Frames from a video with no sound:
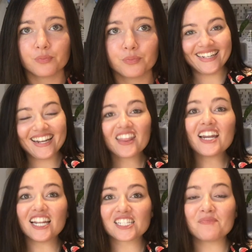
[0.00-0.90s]
Another
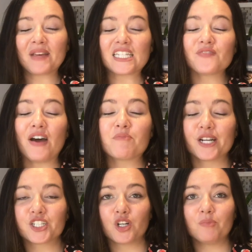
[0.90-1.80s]
London-based fabric
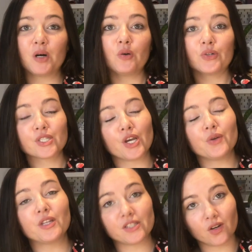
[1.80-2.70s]
shop, but also
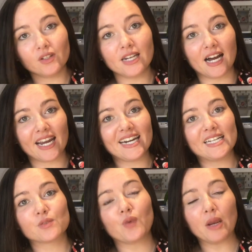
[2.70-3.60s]
that's online,
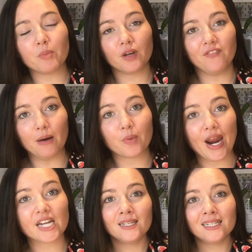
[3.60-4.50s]
is Rainbow
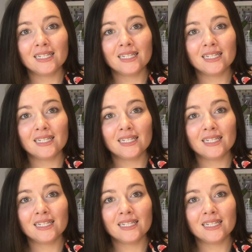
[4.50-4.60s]
Fabric.